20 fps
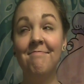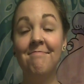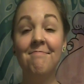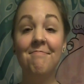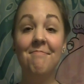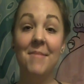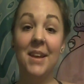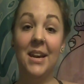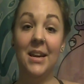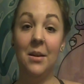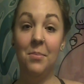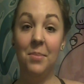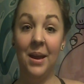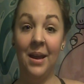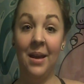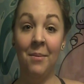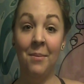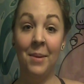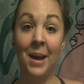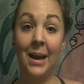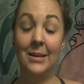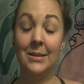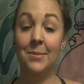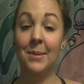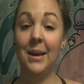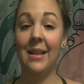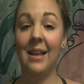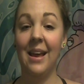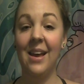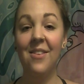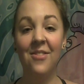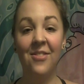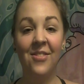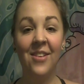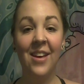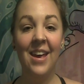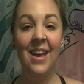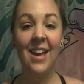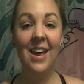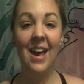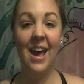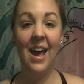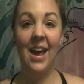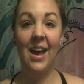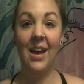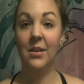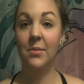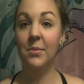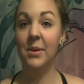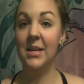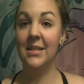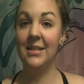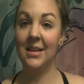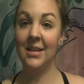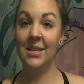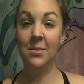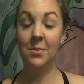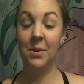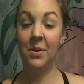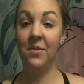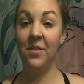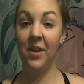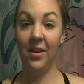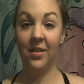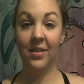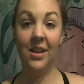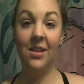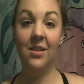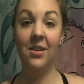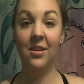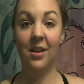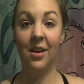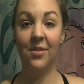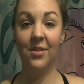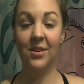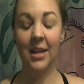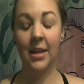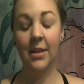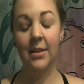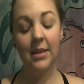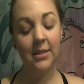made a big impact in my life, and my skin's been fairly clear ever since.